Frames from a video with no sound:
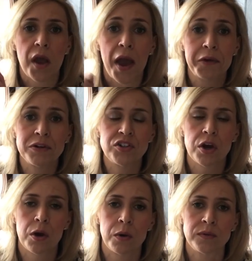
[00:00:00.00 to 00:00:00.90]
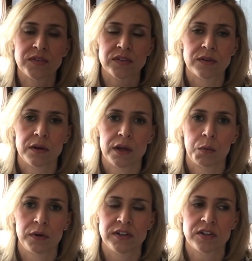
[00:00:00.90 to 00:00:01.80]
Irish oats. I
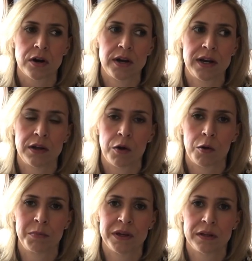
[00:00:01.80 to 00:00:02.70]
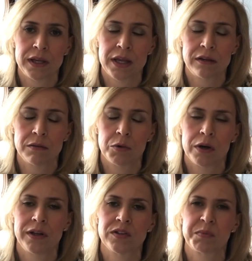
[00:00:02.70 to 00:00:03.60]
want to start eating oatmeal again in the
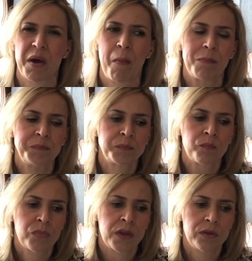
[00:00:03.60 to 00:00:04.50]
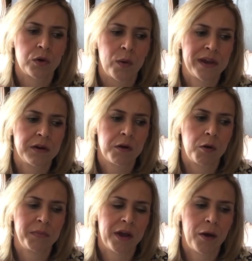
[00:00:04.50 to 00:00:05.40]
mornings, but the Quaker
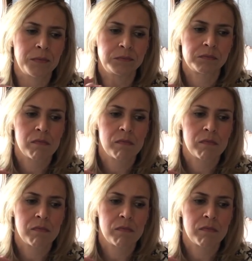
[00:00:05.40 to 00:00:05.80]
oatmeal,